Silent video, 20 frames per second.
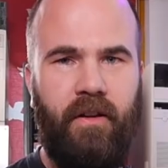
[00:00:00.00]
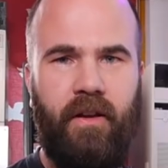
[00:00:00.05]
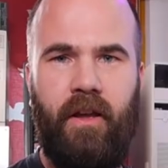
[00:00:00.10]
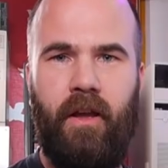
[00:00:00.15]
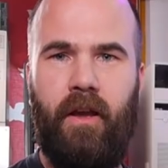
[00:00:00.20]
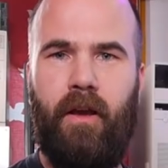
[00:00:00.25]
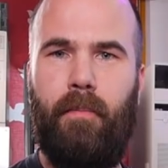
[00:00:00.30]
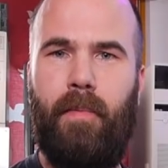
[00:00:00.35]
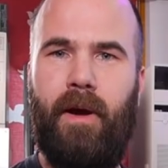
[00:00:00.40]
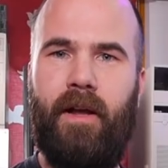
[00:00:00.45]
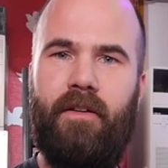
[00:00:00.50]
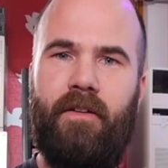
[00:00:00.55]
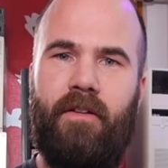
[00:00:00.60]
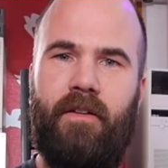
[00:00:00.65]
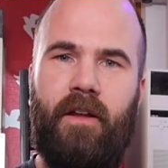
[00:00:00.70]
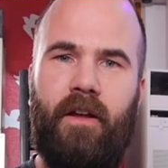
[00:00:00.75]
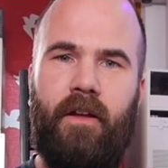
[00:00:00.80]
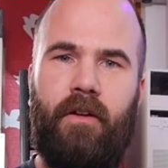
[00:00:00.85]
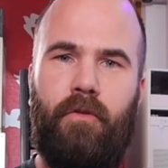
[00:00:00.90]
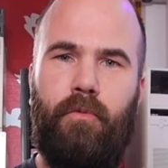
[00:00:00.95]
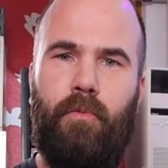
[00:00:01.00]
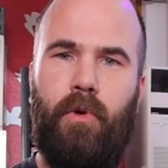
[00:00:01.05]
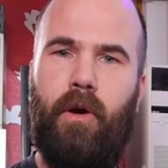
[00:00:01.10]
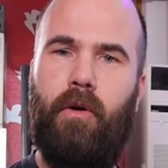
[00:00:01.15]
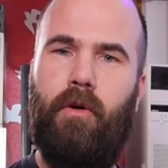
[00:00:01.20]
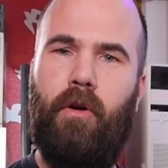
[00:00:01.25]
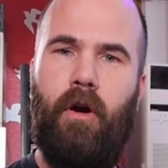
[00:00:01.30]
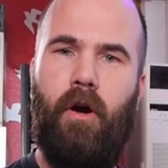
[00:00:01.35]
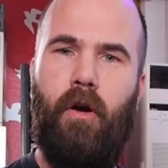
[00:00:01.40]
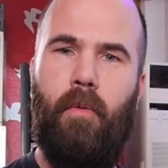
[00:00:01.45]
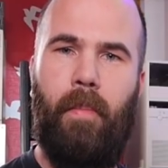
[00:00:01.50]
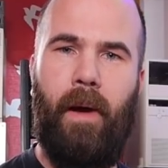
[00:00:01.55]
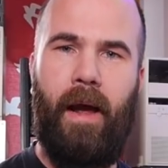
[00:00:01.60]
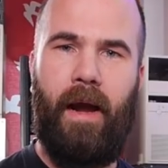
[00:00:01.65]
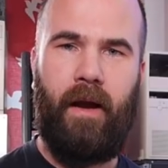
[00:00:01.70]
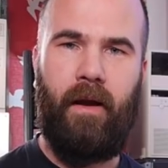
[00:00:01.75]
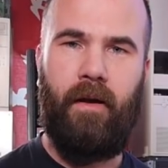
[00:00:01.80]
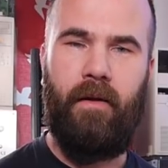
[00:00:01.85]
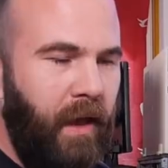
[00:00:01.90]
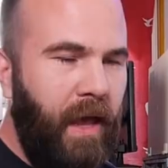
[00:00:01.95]
GB will go
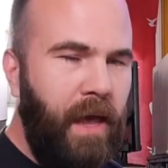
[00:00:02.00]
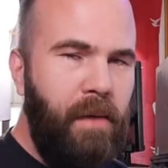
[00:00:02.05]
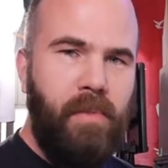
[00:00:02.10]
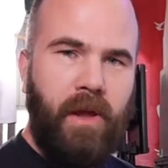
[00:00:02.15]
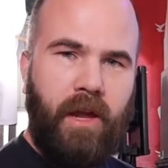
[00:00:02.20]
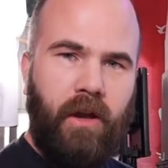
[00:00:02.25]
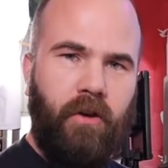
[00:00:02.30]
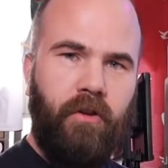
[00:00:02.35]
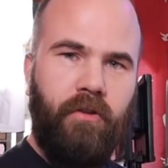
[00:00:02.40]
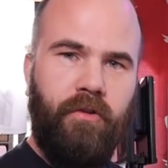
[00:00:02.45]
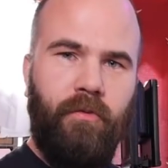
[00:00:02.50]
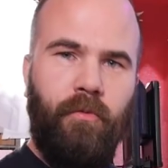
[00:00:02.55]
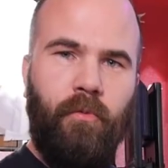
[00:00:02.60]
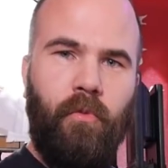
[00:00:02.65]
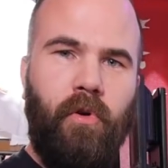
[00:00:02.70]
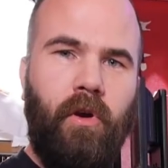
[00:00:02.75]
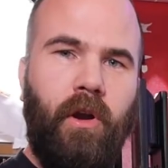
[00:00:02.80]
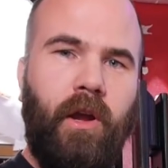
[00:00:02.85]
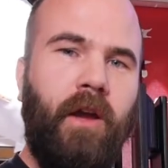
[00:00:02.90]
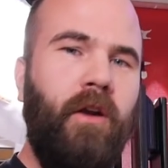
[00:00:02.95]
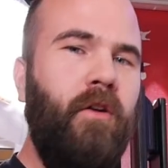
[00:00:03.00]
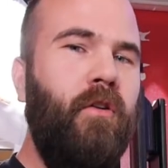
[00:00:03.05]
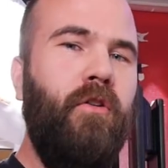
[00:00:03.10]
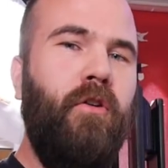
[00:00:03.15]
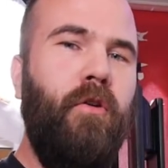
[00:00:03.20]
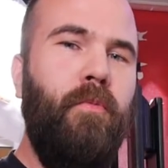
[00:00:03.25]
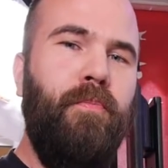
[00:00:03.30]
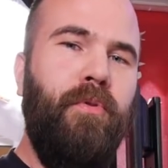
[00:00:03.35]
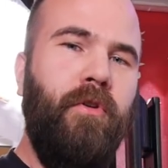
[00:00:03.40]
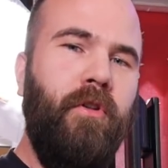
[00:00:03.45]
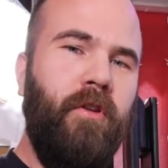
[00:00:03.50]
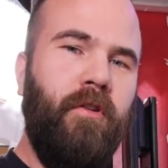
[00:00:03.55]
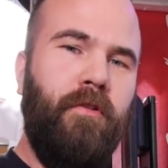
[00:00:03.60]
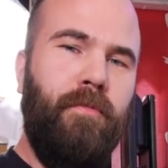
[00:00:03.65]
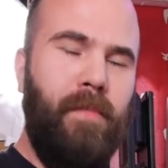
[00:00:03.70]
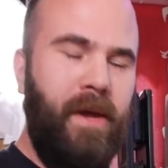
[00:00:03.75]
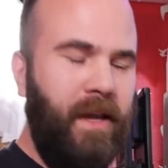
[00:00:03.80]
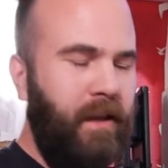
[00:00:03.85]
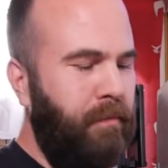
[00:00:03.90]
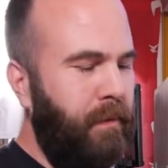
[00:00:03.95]
back. And because working on computers
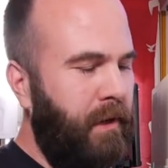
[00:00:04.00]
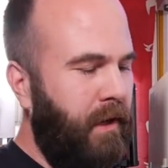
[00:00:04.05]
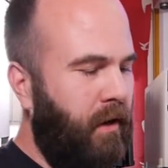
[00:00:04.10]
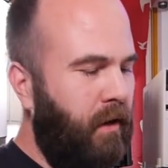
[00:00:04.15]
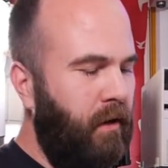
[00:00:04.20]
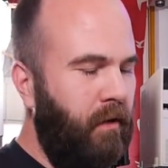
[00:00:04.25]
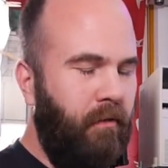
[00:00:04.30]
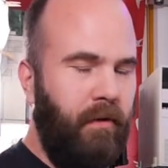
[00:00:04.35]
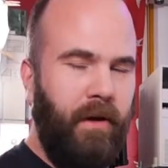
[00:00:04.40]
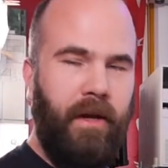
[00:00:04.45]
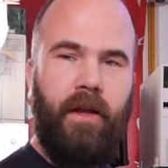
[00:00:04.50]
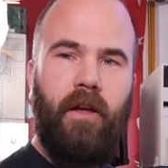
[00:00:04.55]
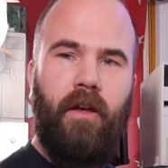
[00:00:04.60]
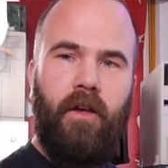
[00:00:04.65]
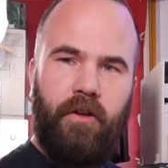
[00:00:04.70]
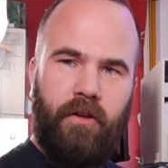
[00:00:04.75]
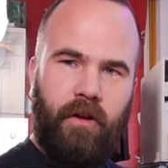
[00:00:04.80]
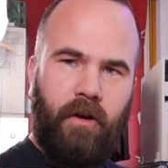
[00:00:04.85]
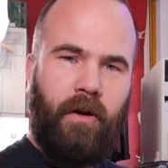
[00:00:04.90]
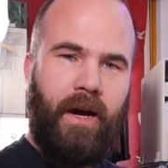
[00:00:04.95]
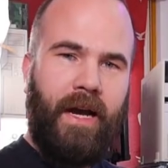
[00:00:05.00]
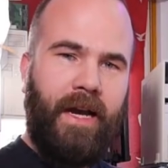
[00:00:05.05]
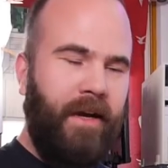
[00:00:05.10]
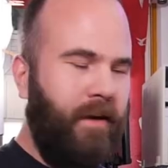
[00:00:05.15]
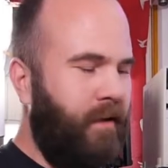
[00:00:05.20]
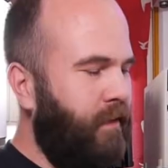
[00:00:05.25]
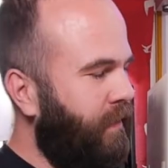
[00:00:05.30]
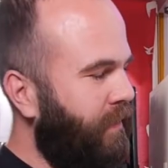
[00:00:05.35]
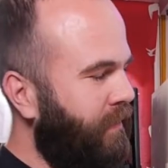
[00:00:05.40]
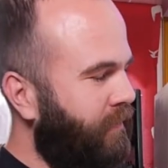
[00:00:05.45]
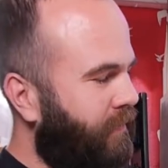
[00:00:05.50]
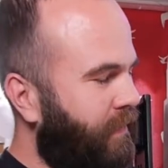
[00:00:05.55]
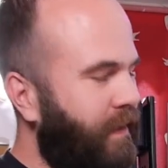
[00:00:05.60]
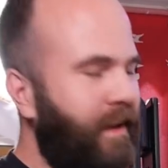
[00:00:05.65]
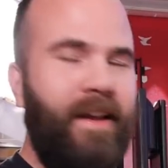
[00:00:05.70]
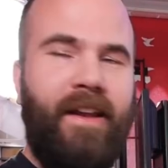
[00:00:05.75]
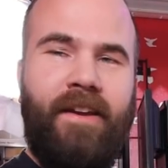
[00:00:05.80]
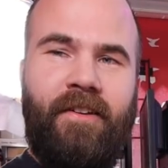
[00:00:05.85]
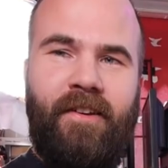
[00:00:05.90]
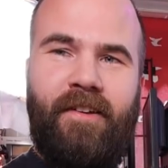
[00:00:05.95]
makes me hungry, so I got this
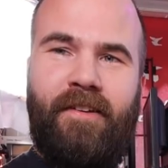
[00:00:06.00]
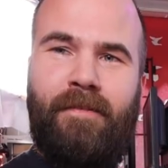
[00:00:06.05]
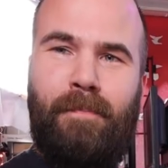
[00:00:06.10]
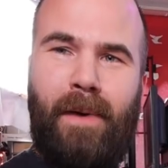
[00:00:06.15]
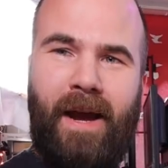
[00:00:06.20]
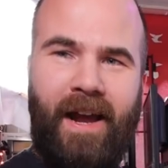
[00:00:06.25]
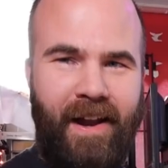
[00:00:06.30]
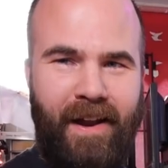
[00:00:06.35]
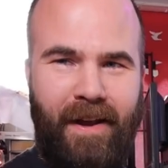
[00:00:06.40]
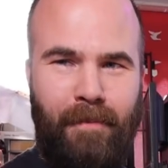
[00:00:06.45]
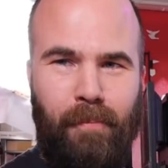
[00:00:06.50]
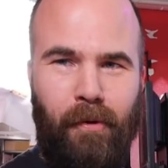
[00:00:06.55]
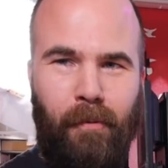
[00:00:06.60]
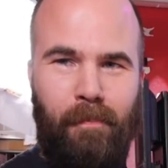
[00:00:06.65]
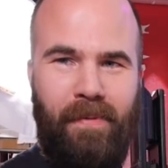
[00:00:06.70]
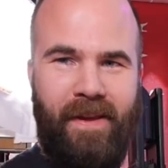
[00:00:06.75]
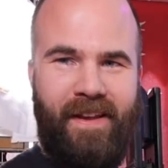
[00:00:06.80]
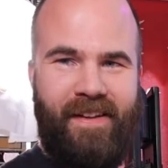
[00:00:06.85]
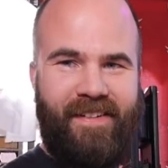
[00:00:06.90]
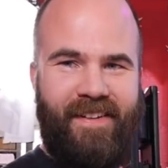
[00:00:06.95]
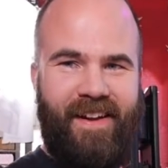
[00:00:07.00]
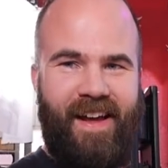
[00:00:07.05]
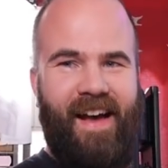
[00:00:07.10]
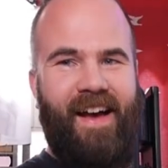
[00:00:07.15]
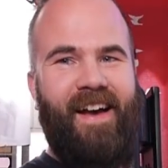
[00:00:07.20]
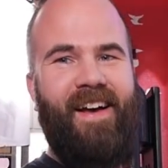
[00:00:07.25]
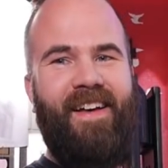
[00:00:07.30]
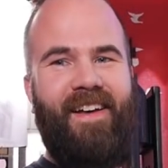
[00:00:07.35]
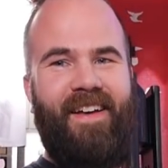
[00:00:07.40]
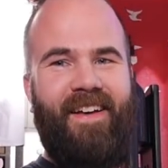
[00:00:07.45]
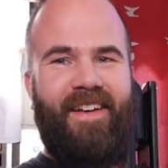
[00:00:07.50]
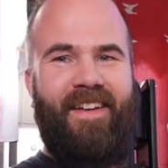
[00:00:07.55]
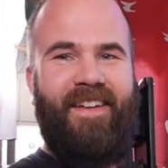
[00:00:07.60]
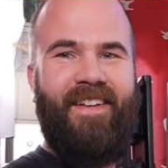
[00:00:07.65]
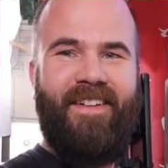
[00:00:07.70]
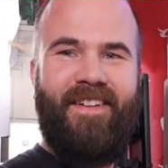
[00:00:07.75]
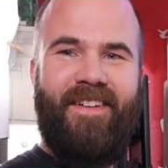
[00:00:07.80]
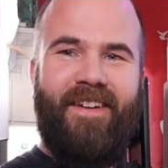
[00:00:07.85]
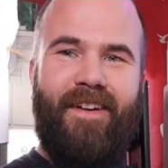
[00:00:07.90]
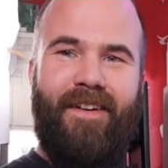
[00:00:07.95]
delicious pineapple pizza.
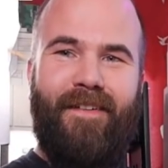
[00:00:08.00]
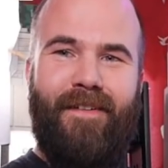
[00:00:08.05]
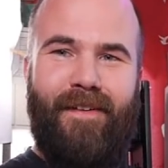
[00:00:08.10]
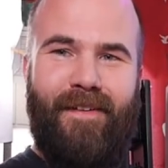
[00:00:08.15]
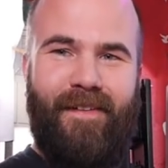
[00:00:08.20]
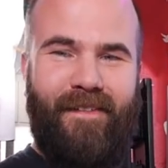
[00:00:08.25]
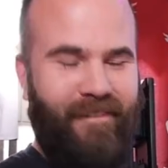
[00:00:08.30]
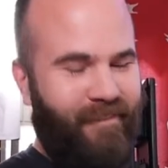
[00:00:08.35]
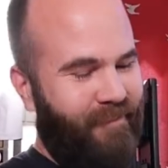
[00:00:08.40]
So,